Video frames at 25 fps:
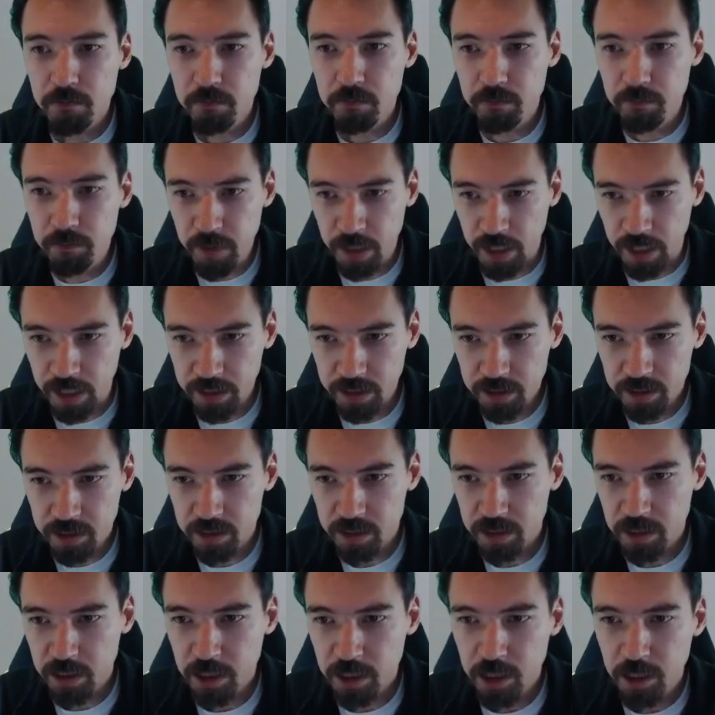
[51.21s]
But
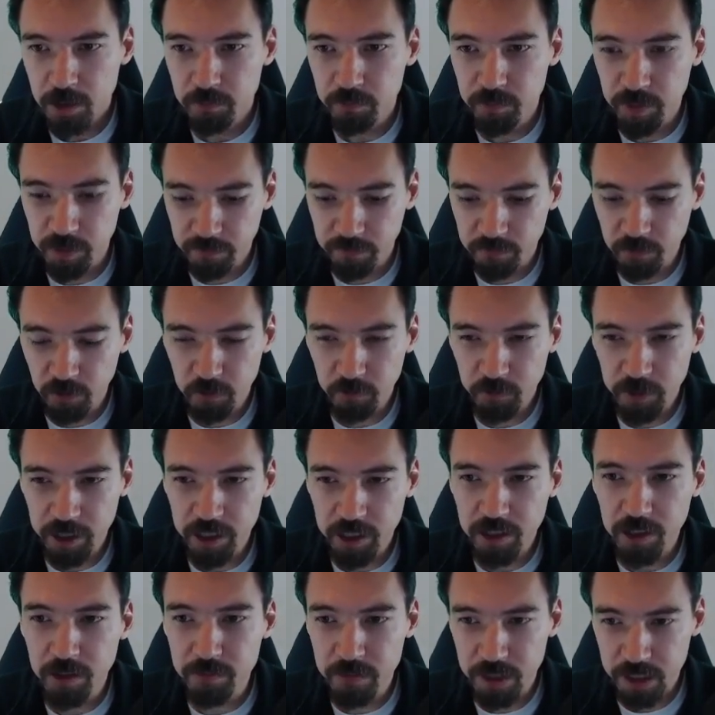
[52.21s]
before we
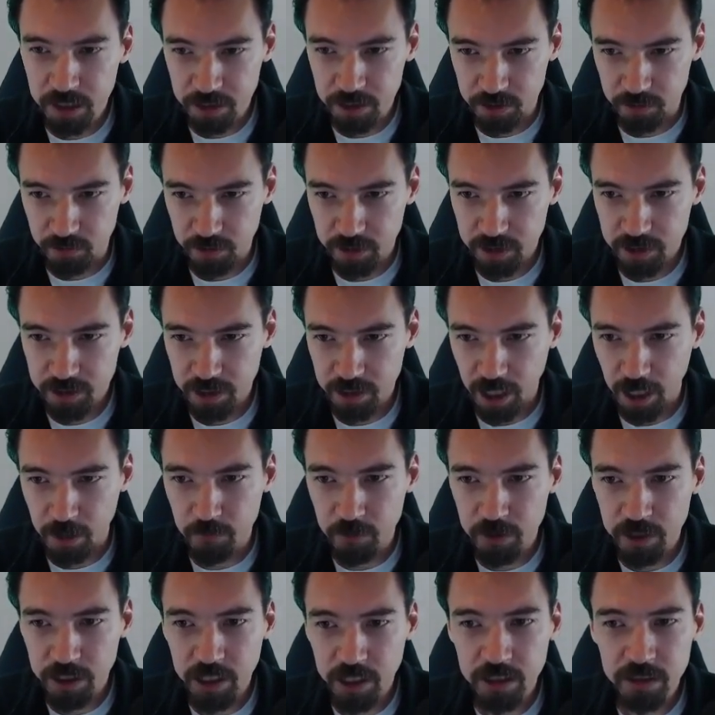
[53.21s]
commit to it, I want
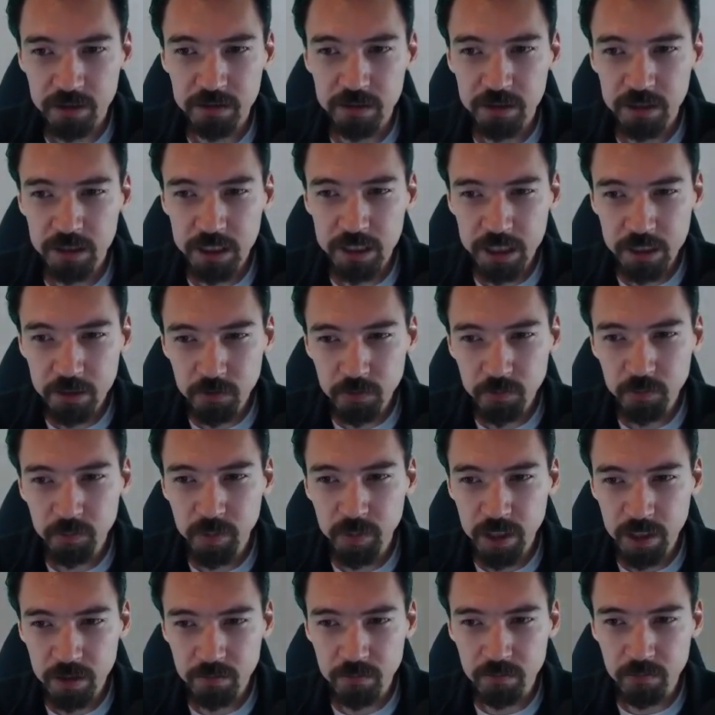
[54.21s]
to get a little
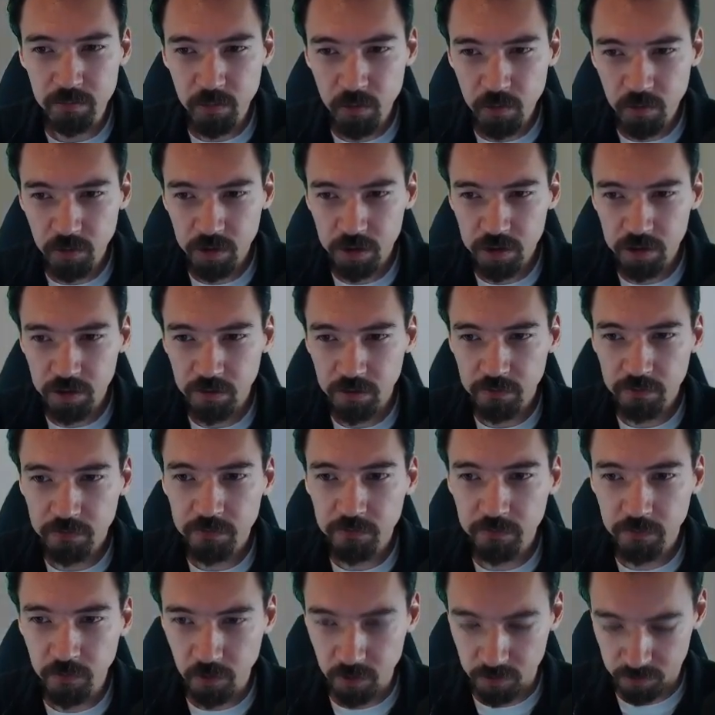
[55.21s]
bit more
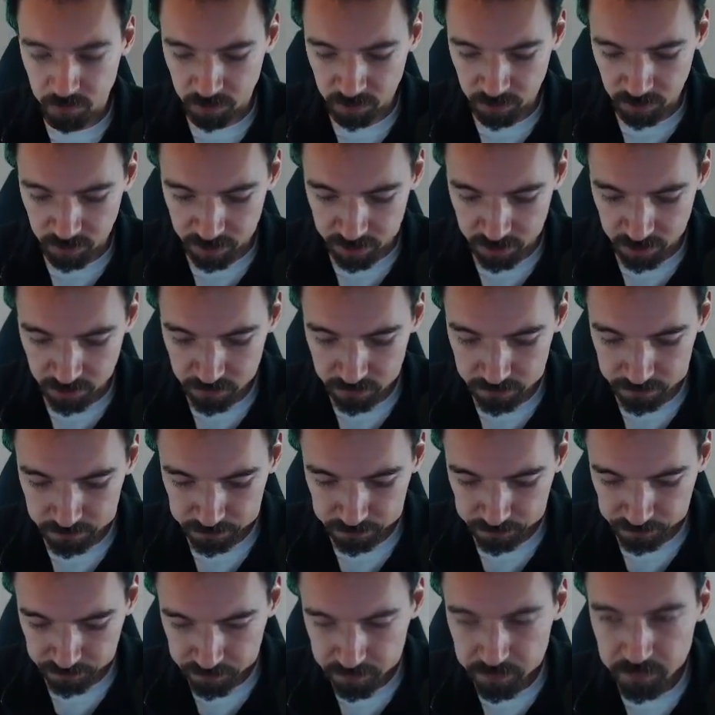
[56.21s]
formal on you,
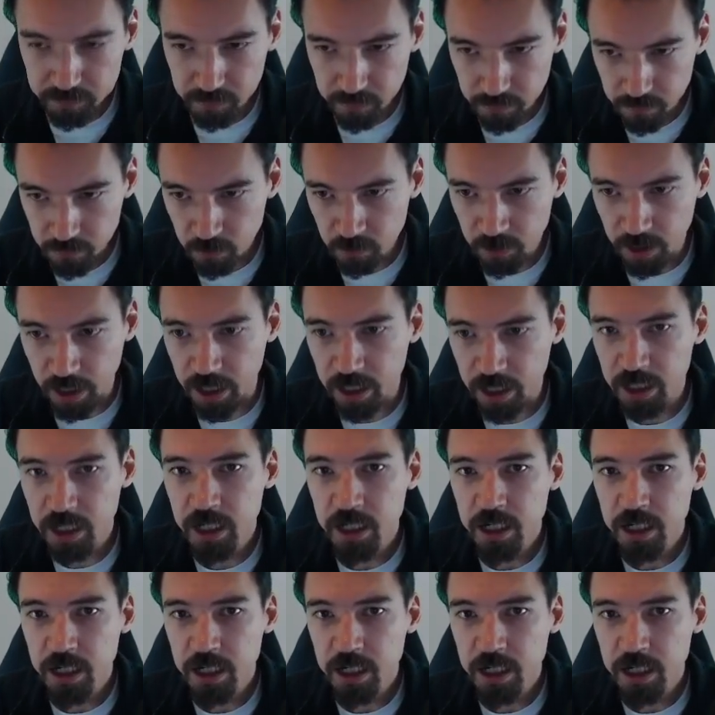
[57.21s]
okay?